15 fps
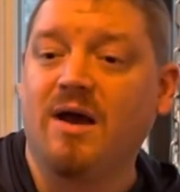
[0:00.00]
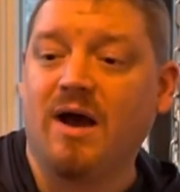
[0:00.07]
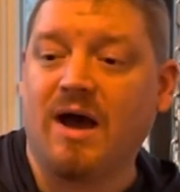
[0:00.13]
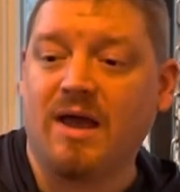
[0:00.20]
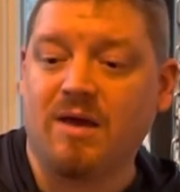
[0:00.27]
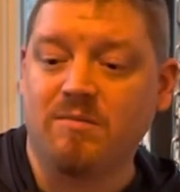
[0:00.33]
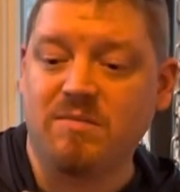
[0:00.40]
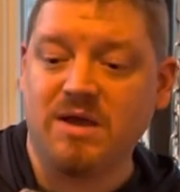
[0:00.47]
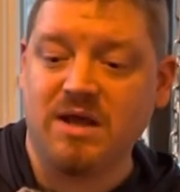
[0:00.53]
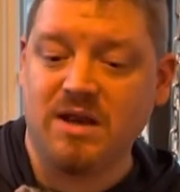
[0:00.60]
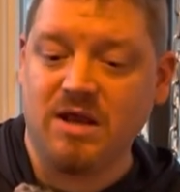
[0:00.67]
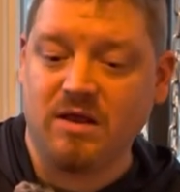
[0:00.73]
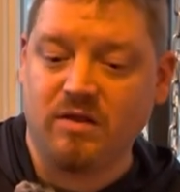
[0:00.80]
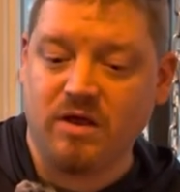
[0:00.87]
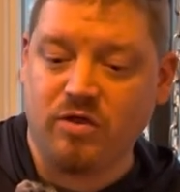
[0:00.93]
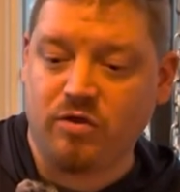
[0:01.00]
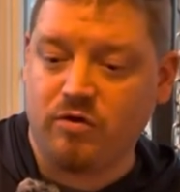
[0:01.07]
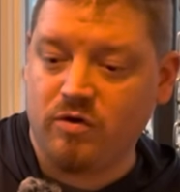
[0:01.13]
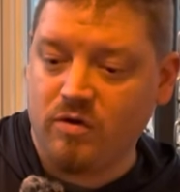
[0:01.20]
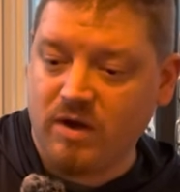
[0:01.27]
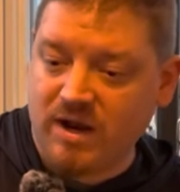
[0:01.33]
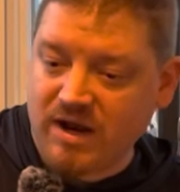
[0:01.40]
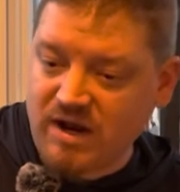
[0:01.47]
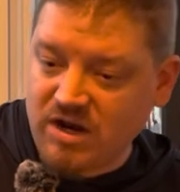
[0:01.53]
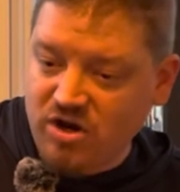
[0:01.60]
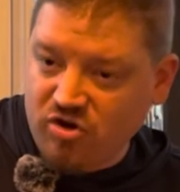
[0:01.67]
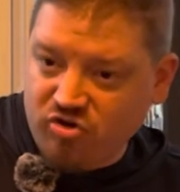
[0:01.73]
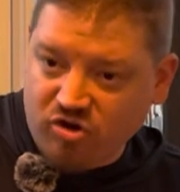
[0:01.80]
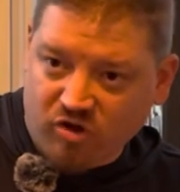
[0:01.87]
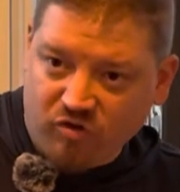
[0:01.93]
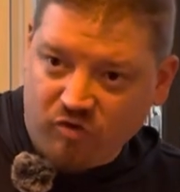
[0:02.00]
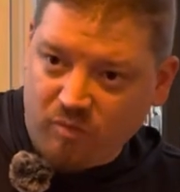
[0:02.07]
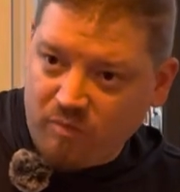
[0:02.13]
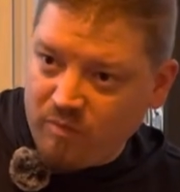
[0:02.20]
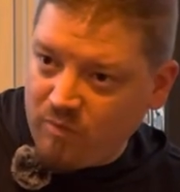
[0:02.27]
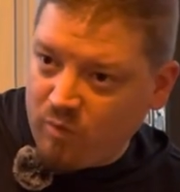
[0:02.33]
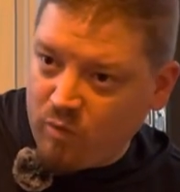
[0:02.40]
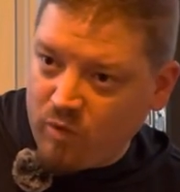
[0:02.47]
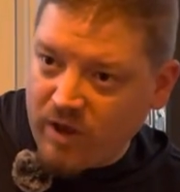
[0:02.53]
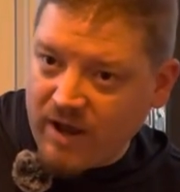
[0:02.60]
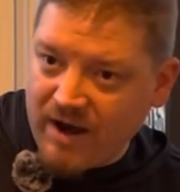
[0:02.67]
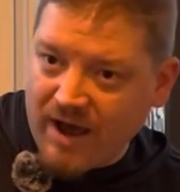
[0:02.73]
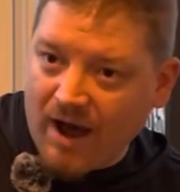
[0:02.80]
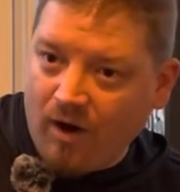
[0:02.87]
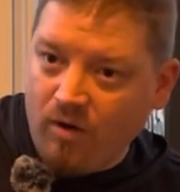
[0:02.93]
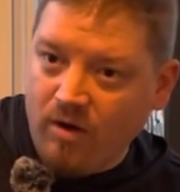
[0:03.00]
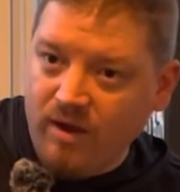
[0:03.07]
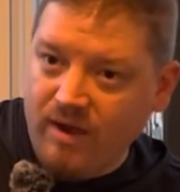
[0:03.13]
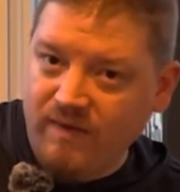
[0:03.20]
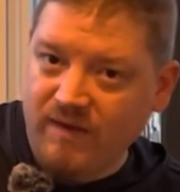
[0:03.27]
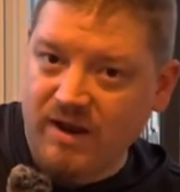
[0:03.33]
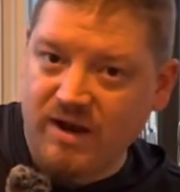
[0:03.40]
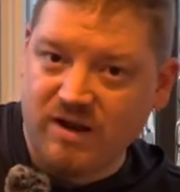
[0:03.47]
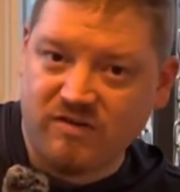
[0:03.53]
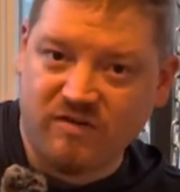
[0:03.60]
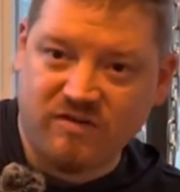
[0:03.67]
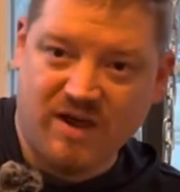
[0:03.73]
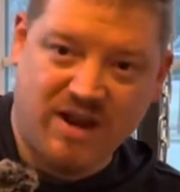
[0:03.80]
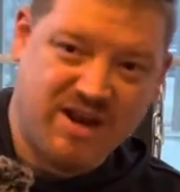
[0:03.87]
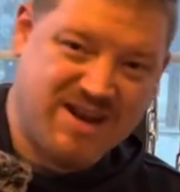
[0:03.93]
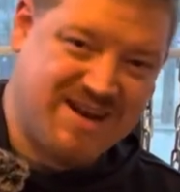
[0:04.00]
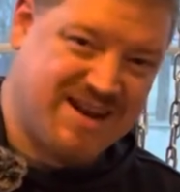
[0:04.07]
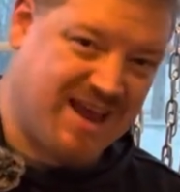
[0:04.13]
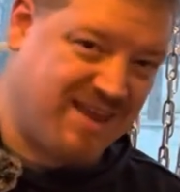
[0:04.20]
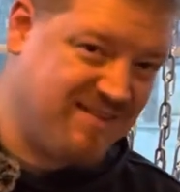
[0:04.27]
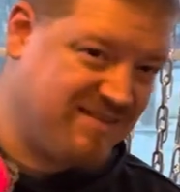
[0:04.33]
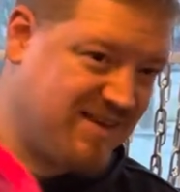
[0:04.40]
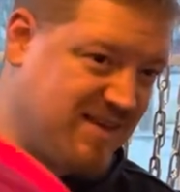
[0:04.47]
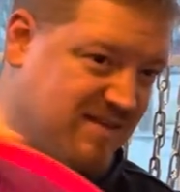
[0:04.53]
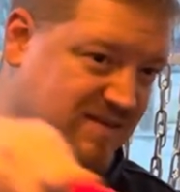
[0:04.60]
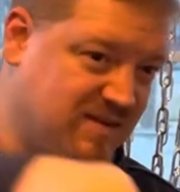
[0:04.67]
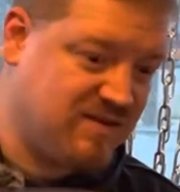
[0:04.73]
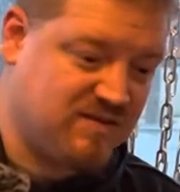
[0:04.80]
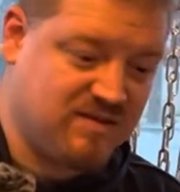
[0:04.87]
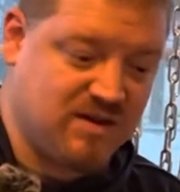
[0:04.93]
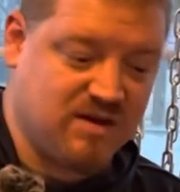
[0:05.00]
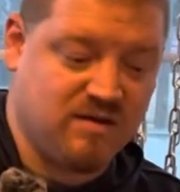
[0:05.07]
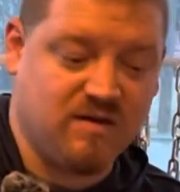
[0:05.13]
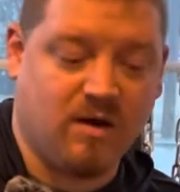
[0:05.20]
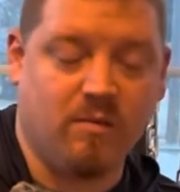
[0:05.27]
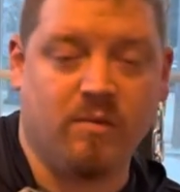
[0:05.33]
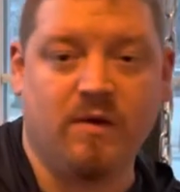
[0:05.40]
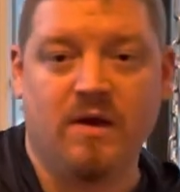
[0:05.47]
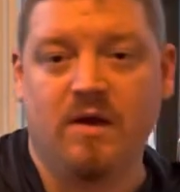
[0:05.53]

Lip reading: I immediately threw it and it just went out, and then it just had a nice consistent dump.